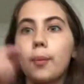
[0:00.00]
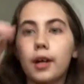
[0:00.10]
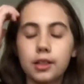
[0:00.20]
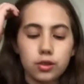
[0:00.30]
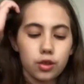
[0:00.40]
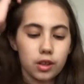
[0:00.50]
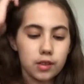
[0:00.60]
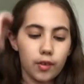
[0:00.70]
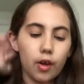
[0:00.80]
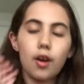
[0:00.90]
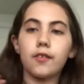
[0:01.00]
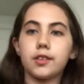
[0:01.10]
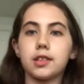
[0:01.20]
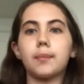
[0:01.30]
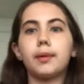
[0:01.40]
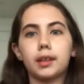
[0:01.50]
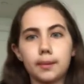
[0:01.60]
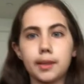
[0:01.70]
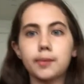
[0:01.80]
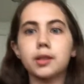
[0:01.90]
you guys enjoyed this video. If you did, big
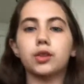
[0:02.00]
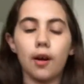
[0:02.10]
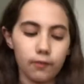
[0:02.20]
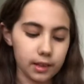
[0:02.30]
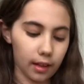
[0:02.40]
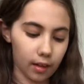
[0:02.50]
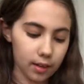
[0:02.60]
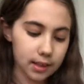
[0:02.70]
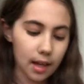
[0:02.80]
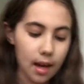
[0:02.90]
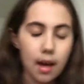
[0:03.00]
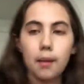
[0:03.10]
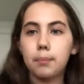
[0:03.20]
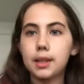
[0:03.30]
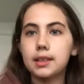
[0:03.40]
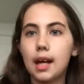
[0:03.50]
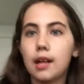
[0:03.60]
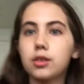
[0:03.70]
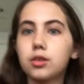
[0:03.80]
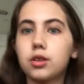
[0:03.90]
thumbs up, subscribe for daily content, and peace
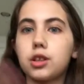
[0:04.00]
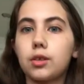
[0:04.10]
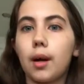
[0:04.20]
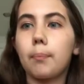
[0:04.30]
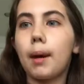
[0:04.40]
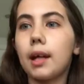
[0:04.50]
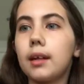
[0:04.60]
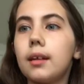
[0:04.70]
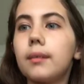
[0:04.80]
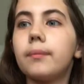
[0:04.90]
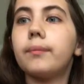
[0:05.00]
out, Squishy Squad. Bye!